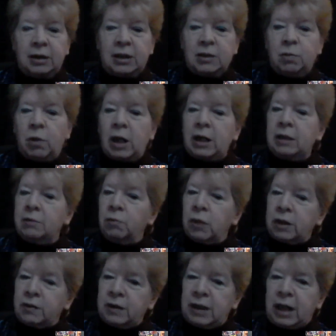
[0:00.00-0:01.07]
There's one in
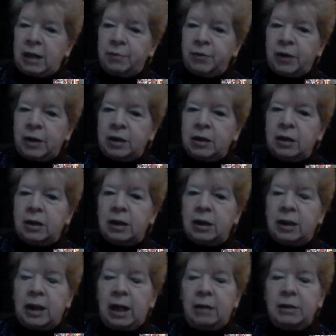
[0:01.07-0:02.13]
one of the neighboring
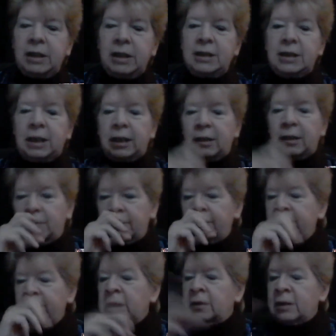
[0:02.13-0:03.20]
counties, and
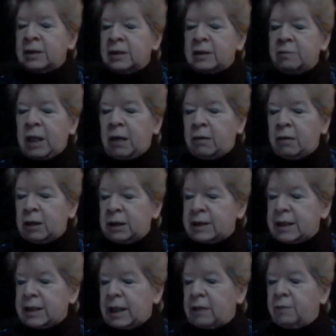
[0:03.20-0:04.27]
the Samaritans
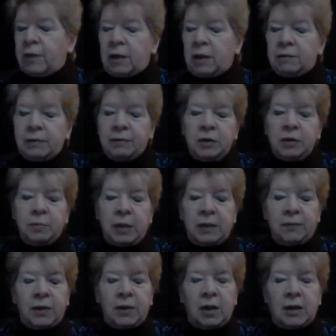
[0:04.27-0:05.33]
down in Fall River, New
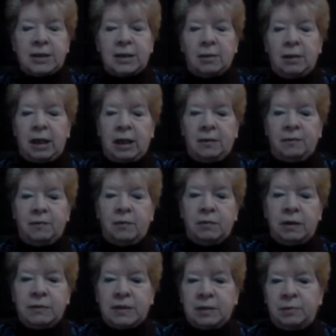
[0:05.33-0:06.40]
Bedford also have
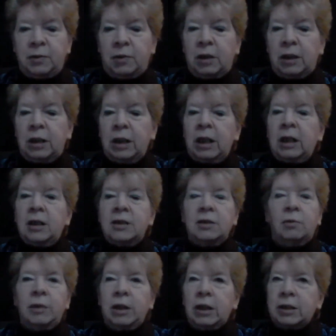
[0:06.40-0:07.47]
grief support. So
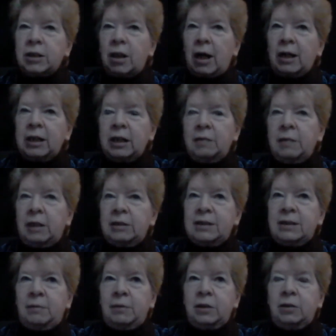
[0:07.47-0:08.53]
we're not talking about
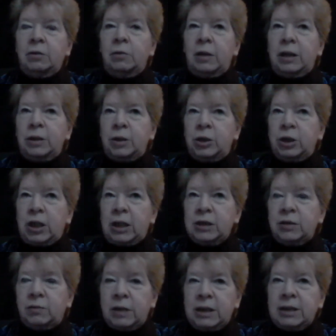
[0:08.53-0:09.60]
someone who is
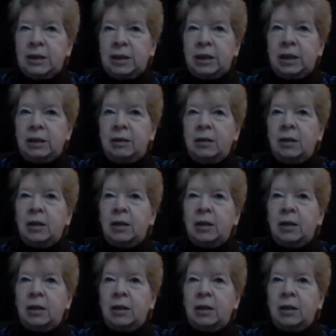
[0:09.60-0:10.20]
just recently